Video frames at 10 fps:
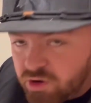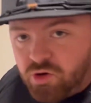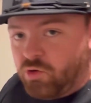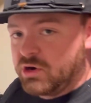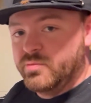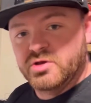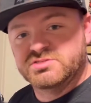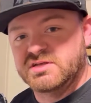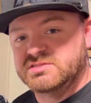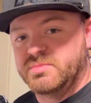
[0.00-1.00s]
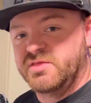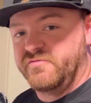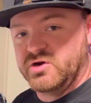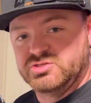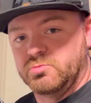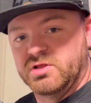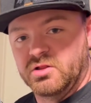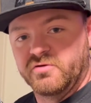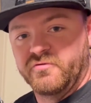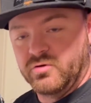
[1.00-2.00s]
corner boost needs to be the first one we
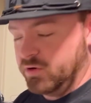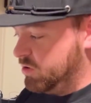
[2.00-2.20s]
look for.